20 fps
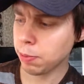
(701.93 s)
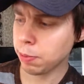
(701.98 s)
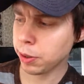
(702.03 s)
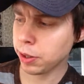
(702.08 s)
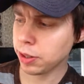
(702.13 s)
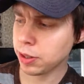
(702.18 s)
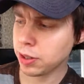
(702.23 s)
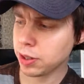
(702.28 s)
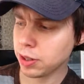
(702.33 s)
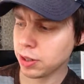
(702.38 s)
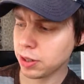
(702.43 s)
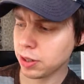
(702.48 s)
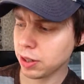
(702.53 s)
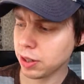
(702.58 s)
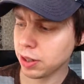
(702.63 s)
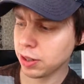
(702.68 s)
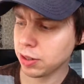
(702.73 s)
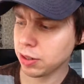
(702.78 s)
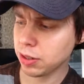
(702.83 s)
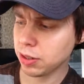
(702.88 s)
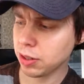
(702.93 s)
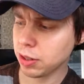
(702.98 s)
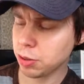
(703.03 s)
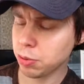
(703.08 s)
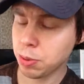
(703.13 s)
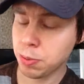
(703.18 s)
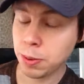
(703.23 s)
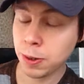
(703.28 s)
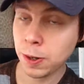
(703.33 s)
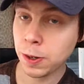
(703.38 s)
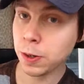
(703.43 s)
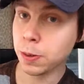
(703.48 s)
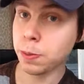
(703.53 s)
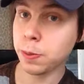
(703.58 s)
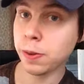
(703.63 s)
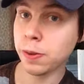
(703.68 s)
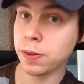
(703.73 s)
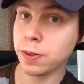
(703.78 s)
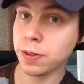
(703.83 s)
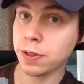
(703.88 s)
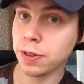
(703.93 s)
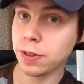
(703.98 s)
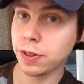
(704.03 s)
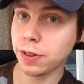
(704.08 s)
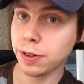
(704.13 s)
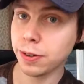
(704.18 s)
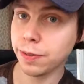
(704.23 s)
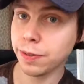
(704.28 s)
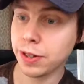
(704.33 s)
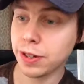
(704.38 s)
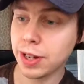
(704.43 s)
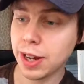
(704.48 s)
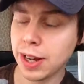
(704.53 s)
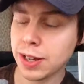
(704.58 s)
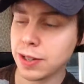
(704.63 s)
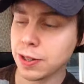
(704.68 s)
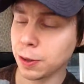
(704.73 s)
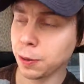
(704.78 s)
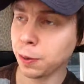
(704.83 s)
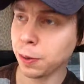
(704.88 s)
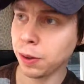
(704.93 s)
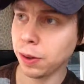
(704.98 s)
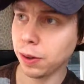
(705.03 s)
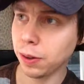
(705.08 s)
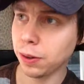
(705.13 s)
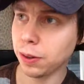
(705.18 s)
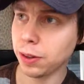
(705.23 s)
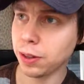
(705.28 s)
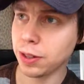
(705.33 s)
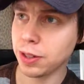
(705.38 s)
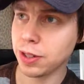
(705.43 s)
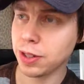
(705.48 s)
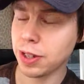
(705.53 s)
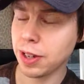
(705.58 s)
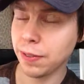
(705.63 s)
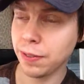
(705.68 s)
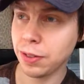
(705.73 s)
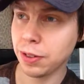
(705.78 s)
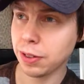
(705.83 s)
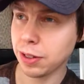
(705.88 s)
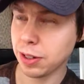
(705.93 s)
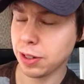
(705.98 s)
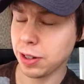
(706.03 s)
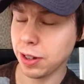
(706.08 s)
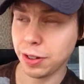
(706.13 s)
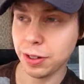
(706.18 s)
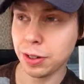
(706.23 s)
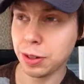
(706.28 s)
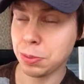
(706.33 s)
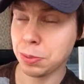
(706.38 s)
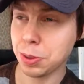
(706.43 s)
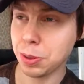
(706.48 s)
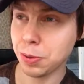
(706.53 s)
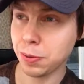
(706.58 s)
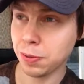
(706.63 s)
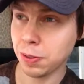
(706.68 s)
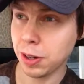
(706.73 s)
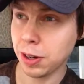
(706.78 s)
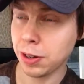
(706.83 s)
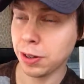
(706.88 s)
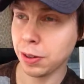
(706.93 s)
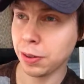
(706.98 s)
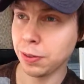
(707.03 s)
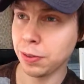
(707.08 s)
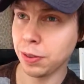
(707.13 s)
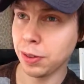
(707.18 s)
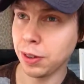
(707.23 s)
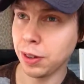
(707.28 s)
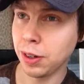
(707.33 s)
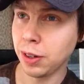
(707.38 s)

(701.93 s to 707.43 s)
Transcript: But it's remarkable. It's a fantastic oil, and it's definitely nothing to be afraid of.